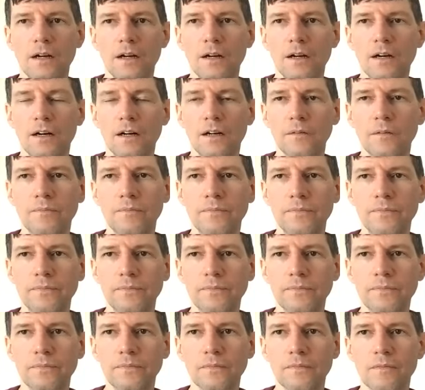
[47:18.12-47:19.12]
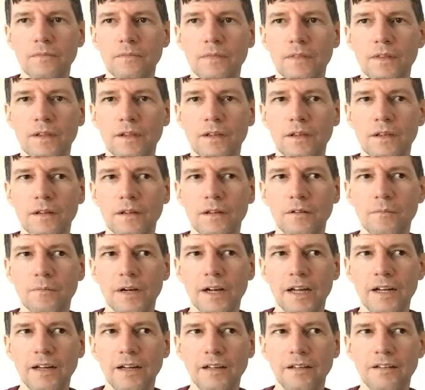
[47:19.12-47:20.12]
Um,
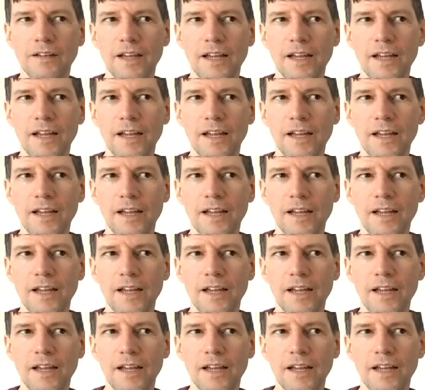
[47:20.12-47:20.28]
but I didn't